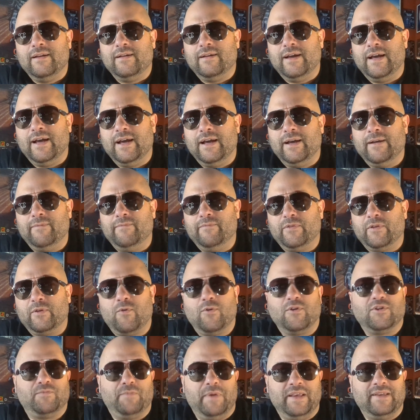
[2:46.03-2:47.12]
Of
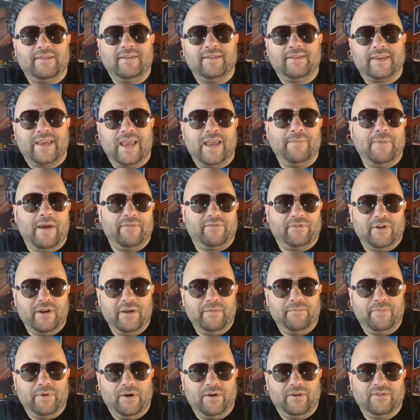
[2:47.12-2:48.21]
course, Pieces came after
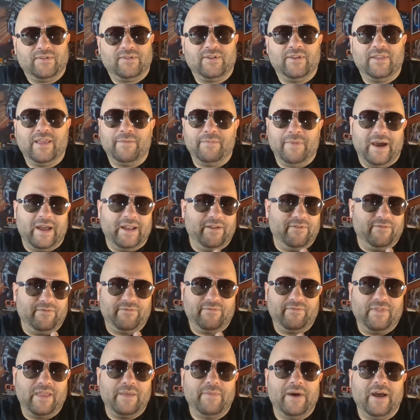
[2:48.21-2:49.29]
Impulse, so they might
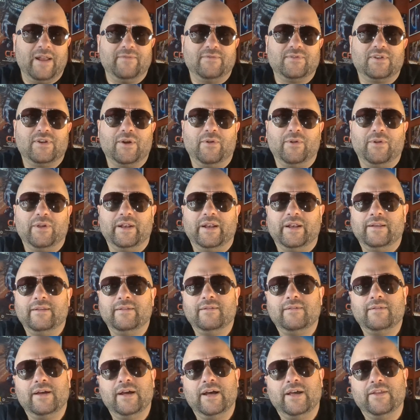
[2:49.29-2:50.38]
have stolen
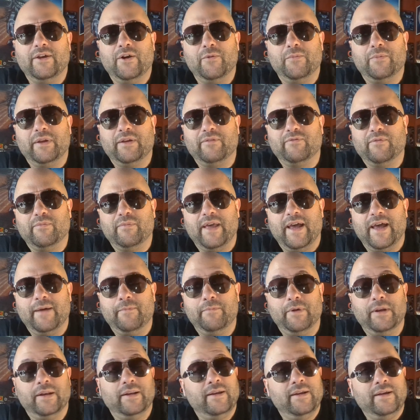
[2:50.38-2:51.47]
the opening from
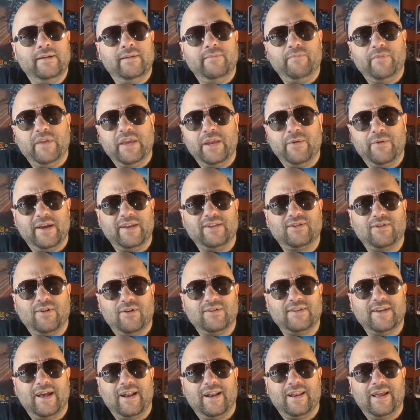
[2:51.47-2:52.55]
that. But anyway, it
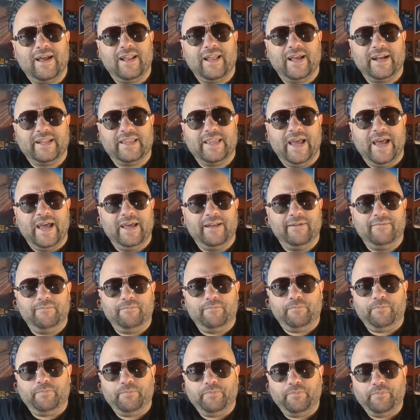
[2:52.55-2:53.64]
starts out a lot like that,
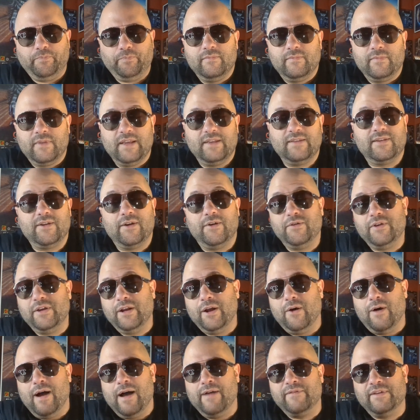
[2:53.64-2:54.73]
and so you
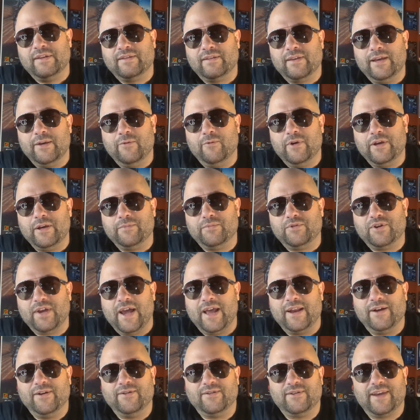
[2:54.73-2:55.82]
know, obviously, William
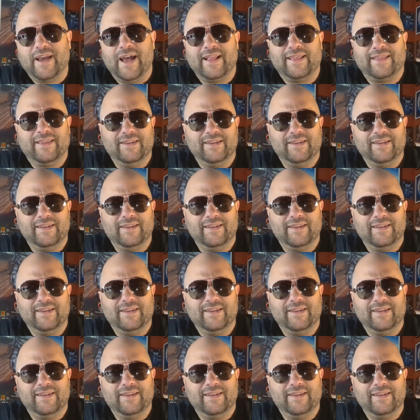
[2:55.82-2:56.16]
Shatner's got